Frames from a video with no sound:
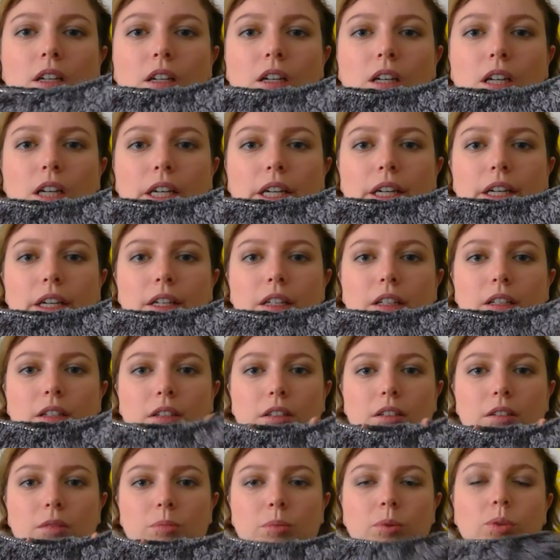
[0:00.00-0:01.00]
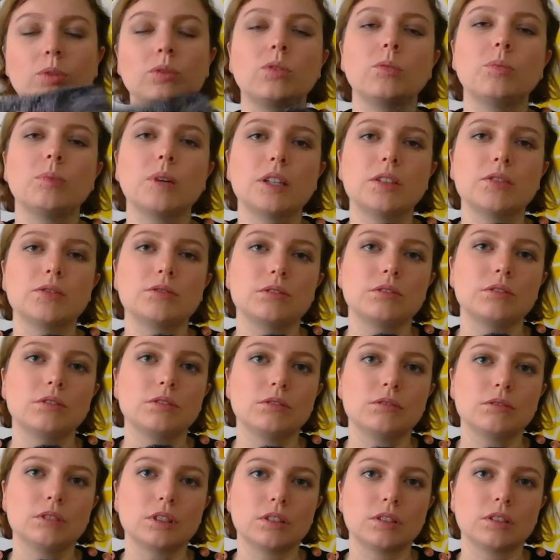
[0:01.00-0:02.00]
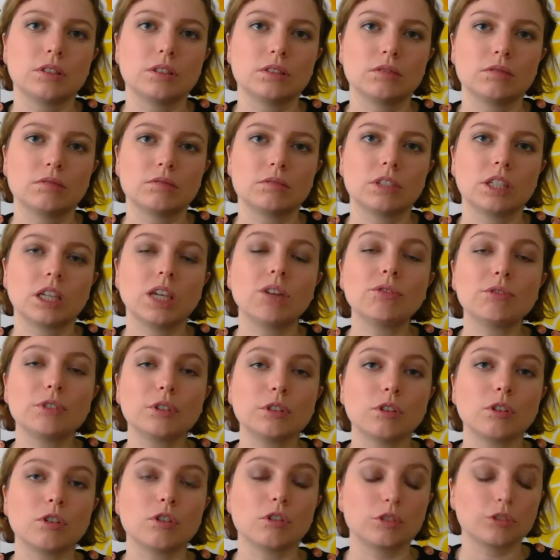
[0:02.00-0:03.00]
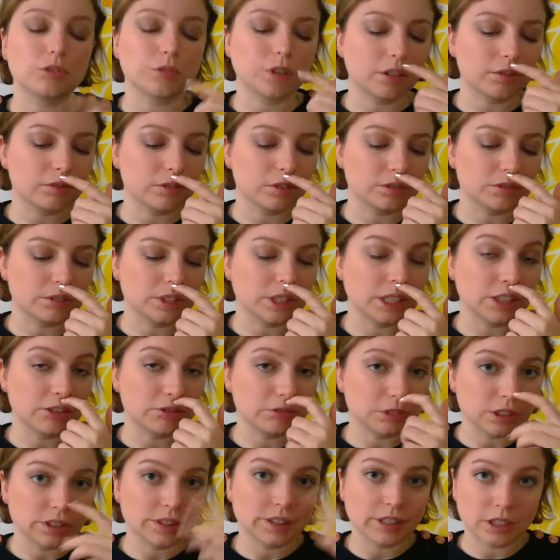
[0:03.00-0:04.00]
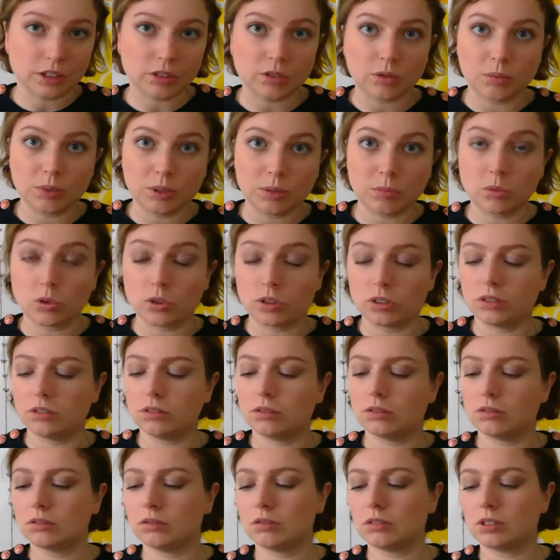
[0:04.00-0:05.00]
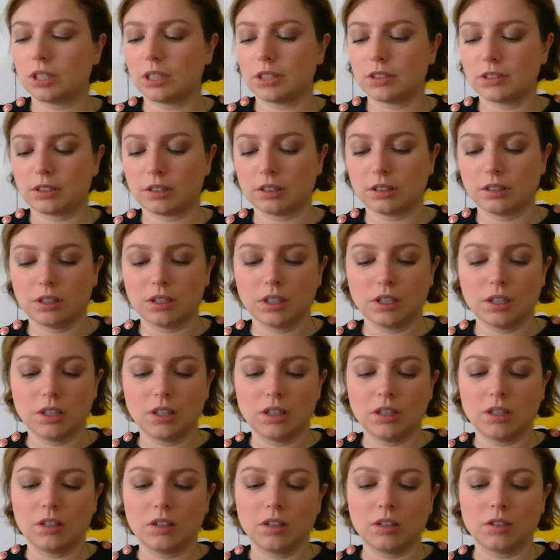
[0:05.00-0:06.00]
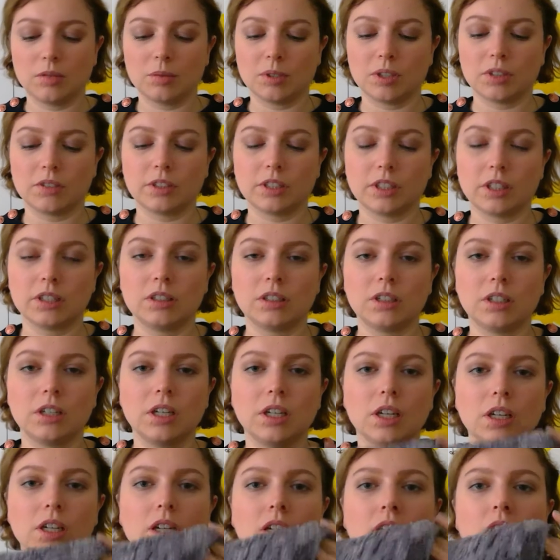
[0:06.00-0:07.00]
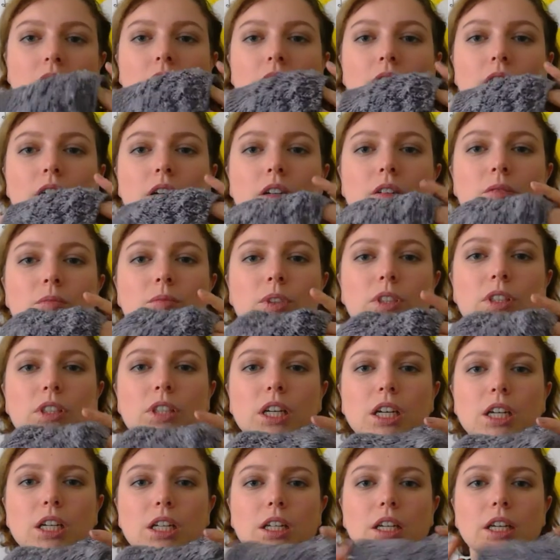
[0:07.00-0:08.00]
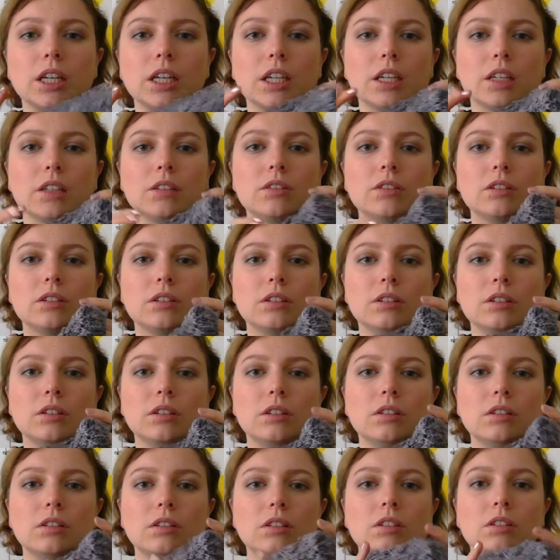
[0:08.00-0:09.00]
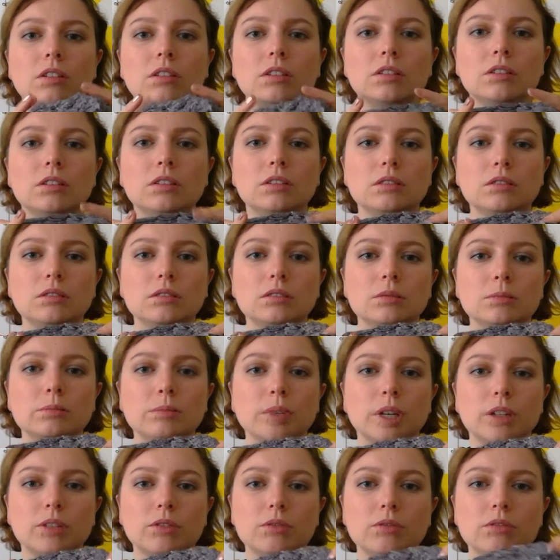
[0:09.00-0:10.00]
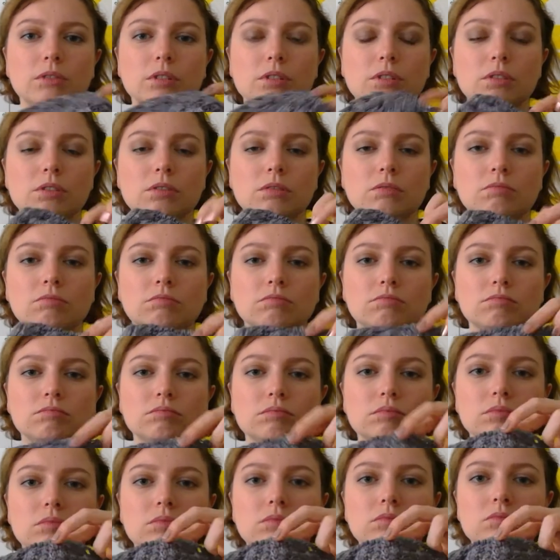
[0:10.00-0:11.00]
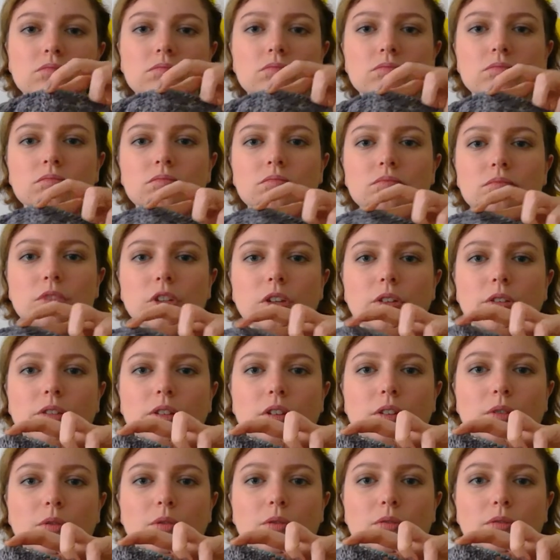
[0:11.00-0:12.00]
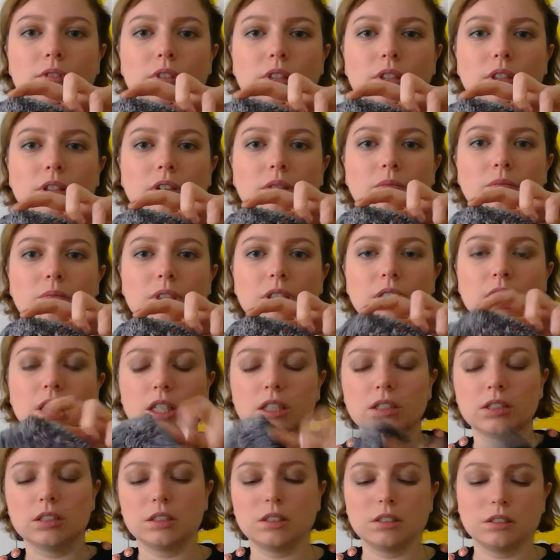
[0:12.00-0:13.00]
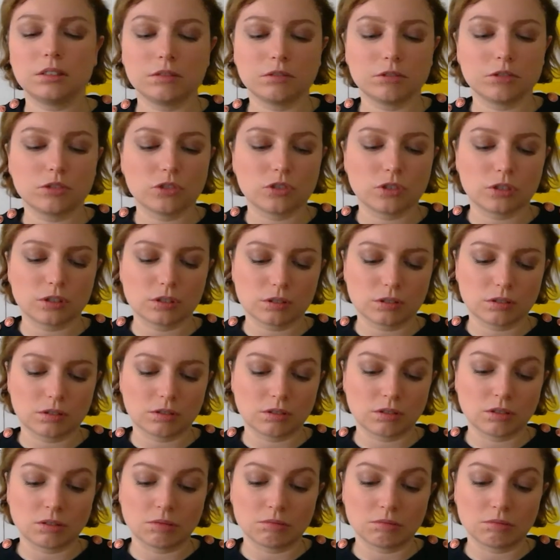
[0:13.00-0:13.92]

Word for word: I bought the pattern during the gift along on Ravelry. I will tell you a bit more later about that. But yeah, I like it. The pattern is nothing overly complicated. It's just